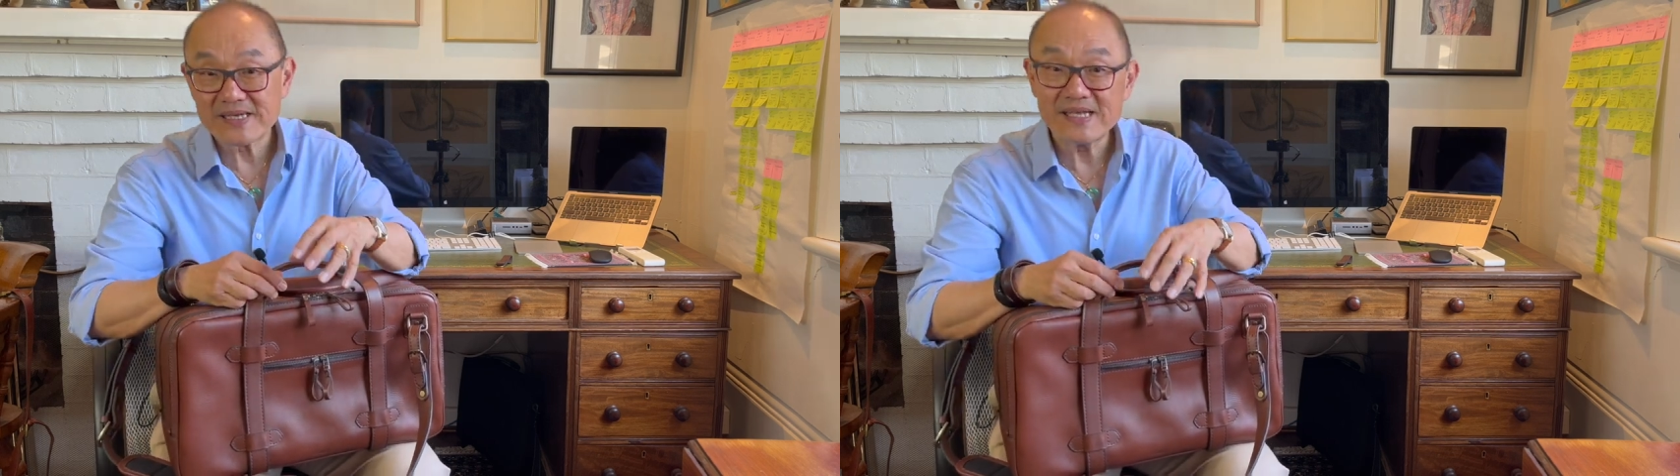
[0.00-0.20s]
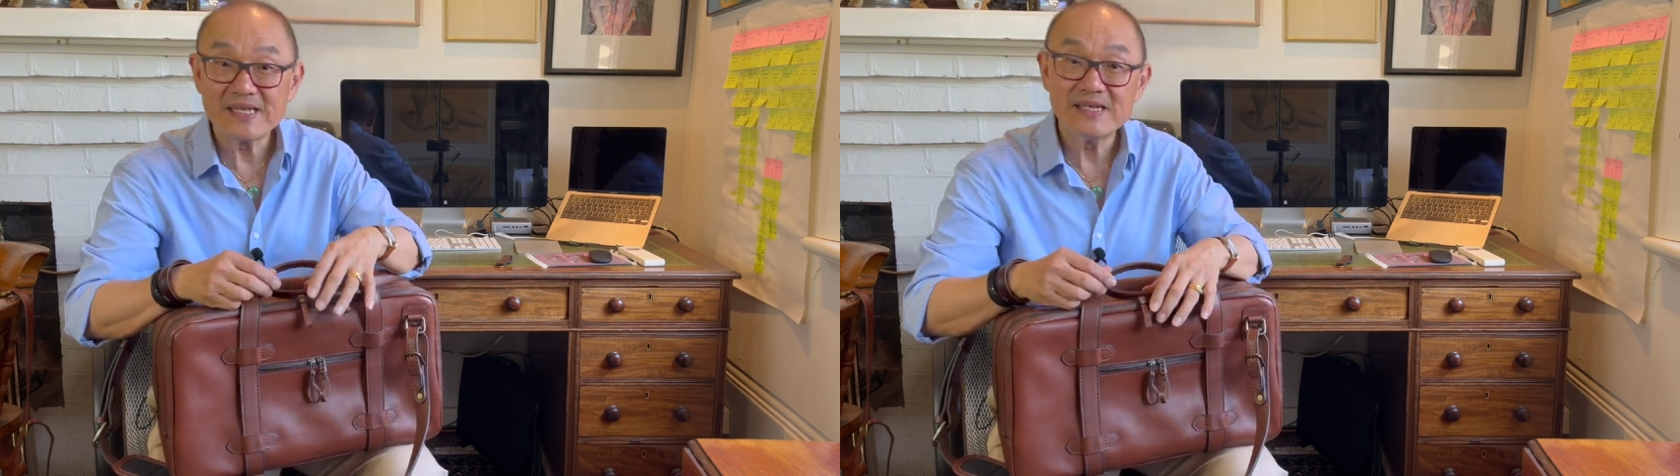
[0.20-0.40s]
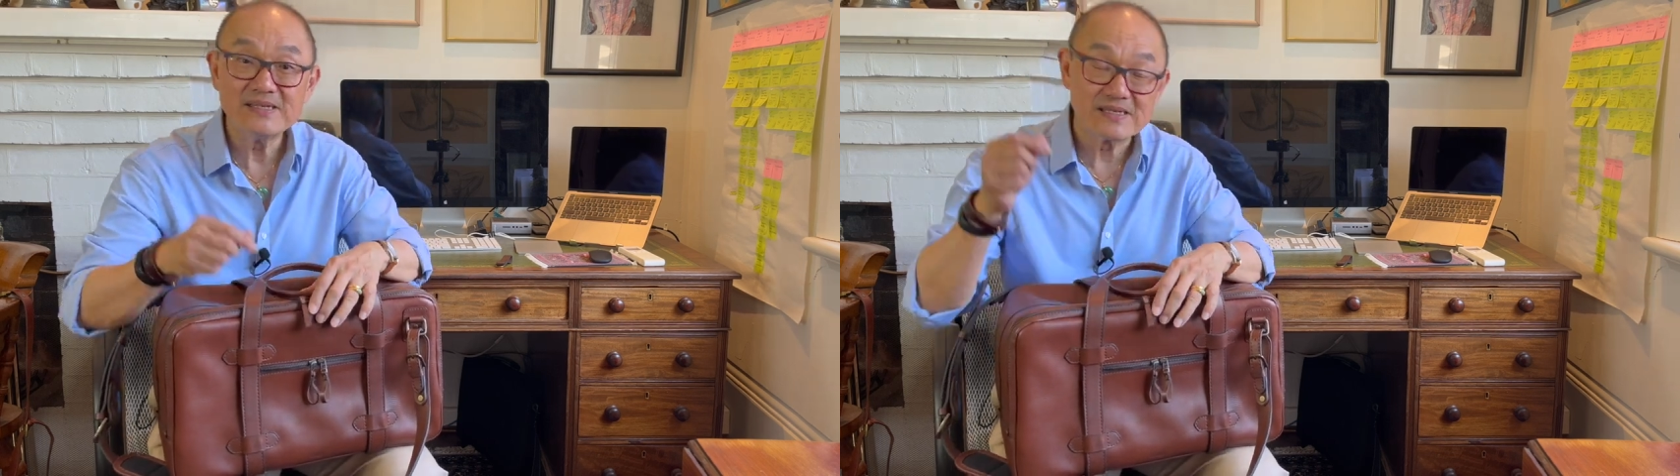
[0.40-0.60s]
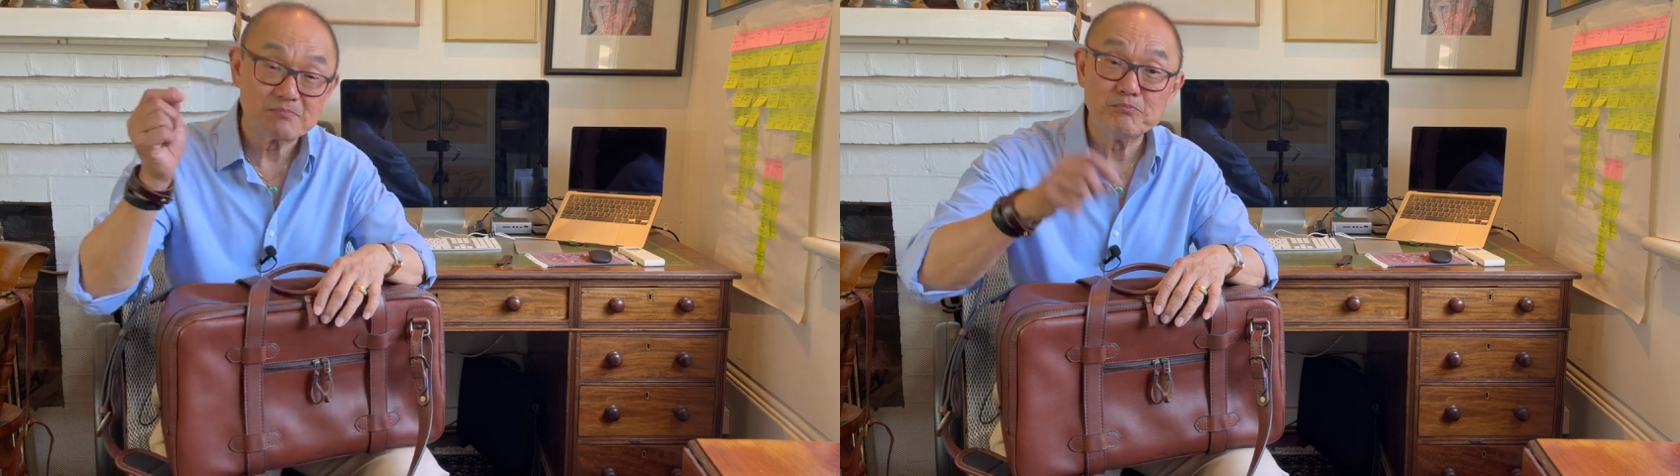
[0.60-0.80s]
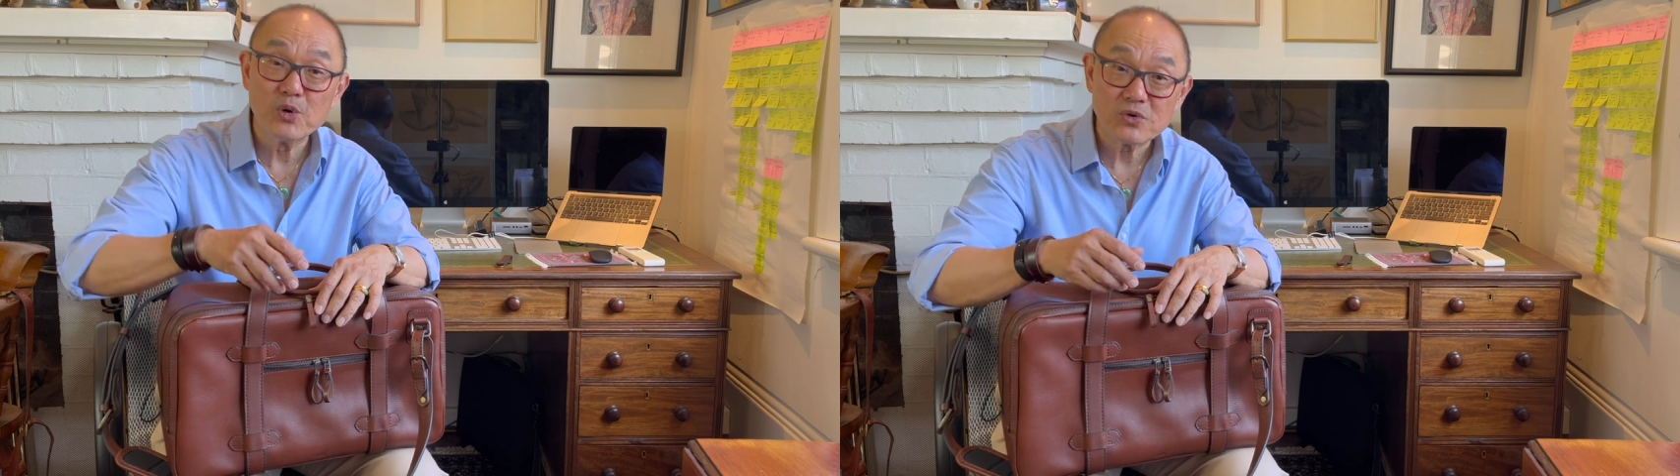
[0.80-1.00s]
keys
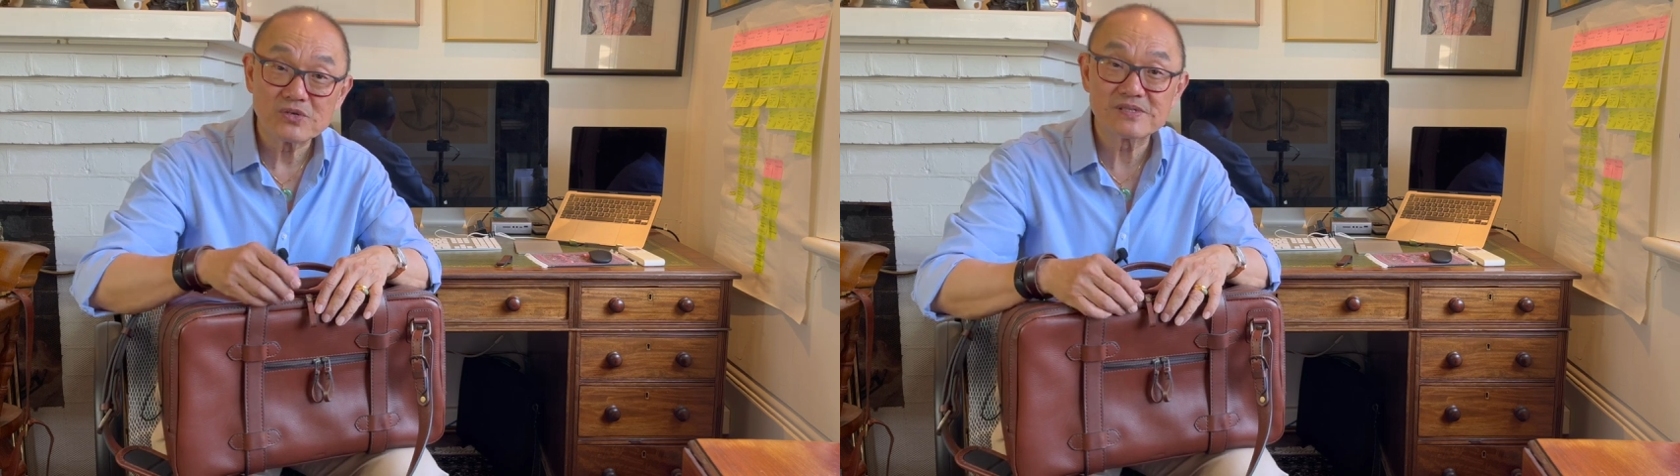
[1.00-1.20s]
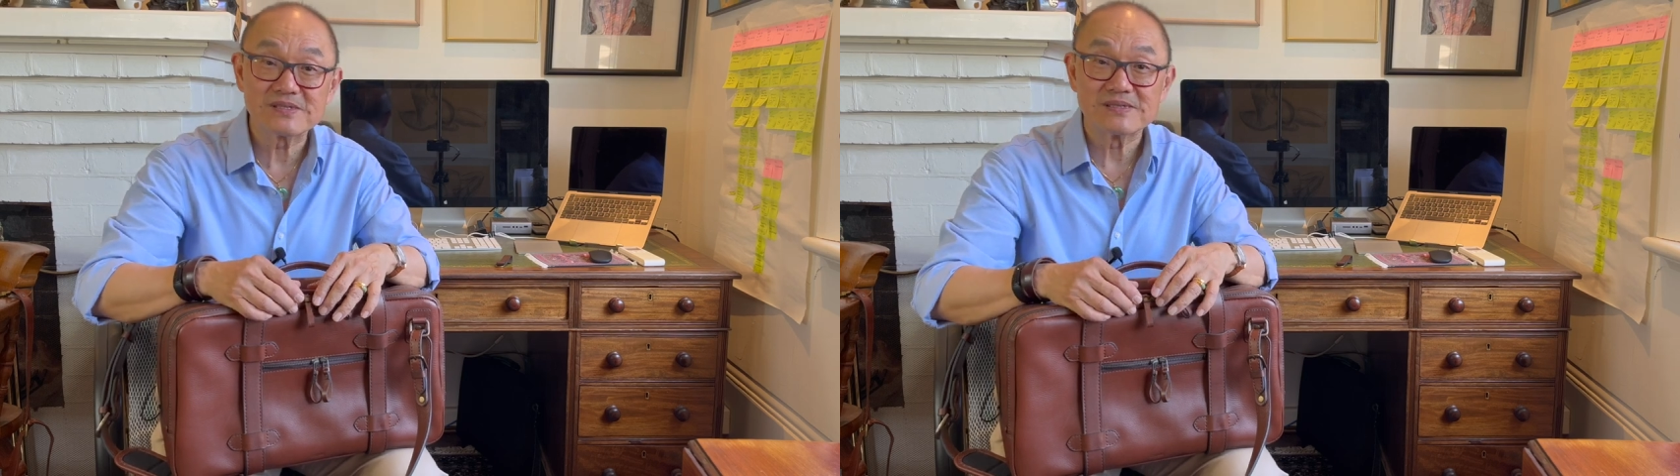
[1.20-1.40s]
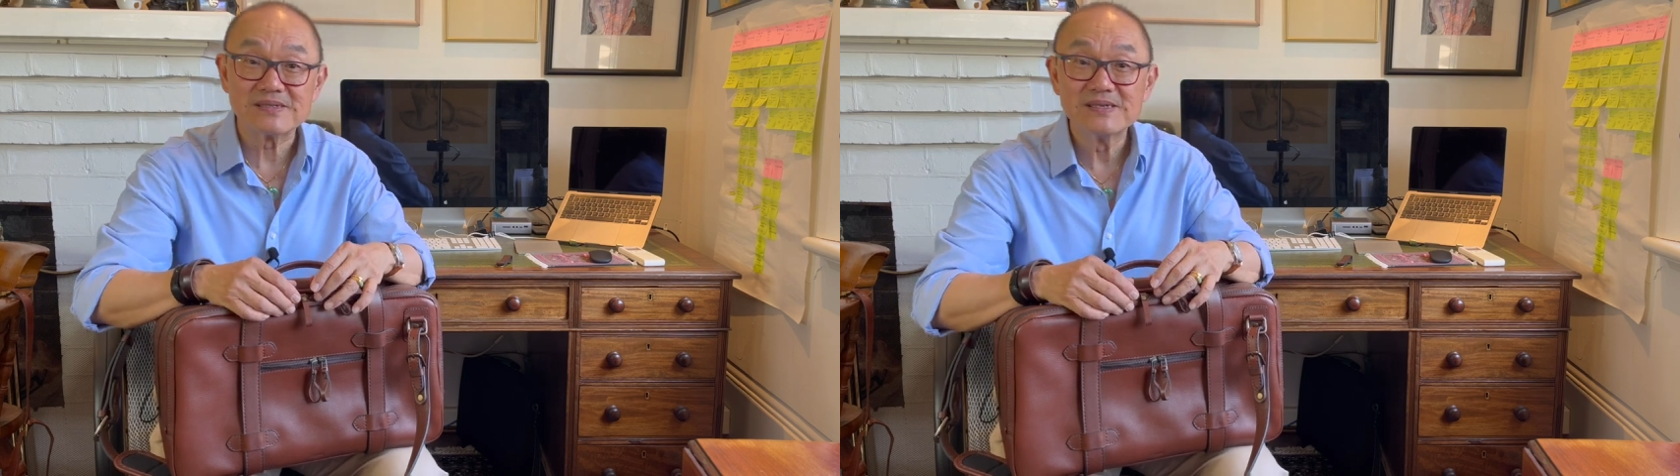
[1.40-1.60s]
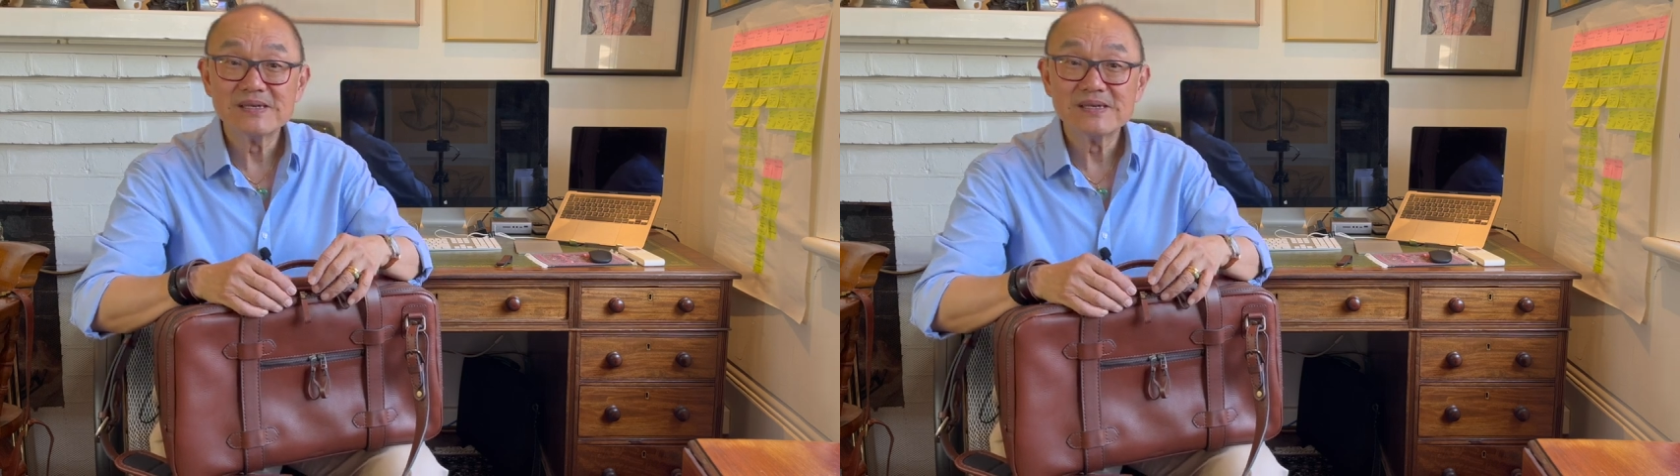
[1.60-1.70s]
and books and